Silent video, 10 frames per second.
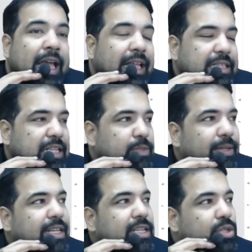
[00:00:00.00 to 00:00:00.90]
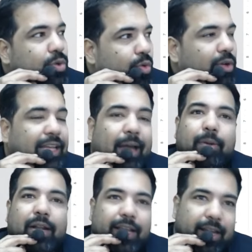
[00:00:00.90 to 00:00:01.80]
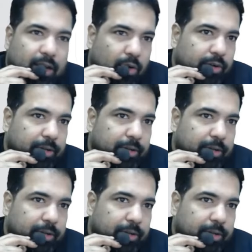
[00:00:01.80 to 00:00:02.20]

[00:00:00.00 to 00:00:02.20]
That's why there is no capital gain account.